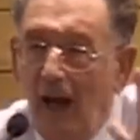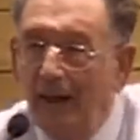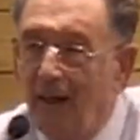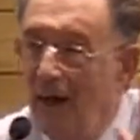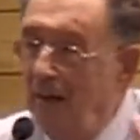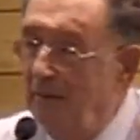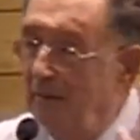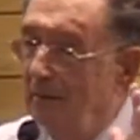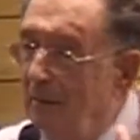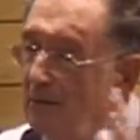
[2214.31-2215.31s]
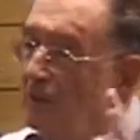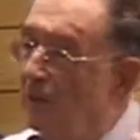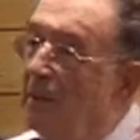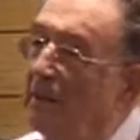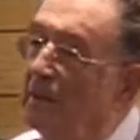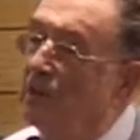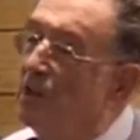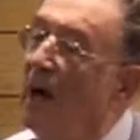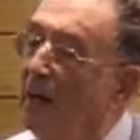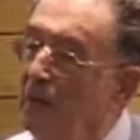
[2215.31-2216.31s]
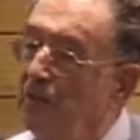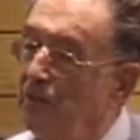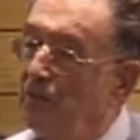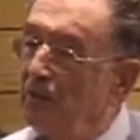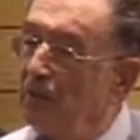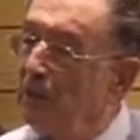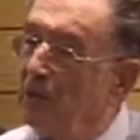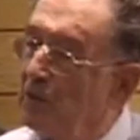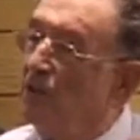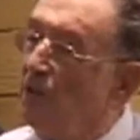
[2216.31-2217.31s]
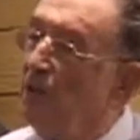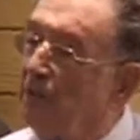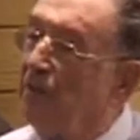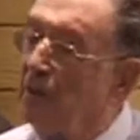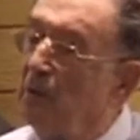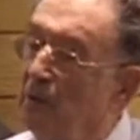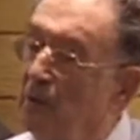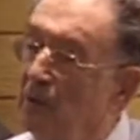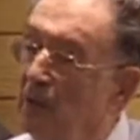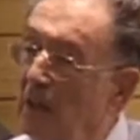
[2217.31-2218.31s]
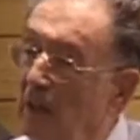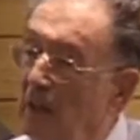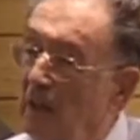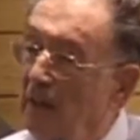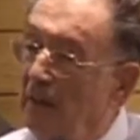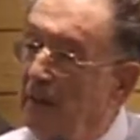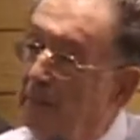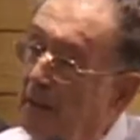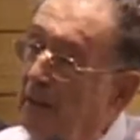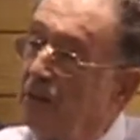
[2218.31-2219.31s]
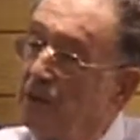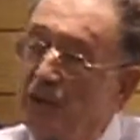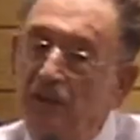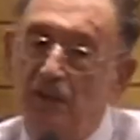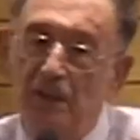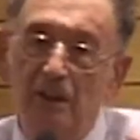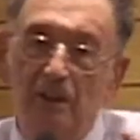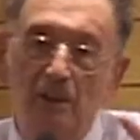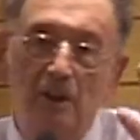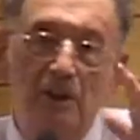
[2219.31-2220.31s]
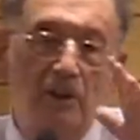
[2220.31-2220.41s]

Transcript: I can't estimate its size because it's so diffuse that penetrates into a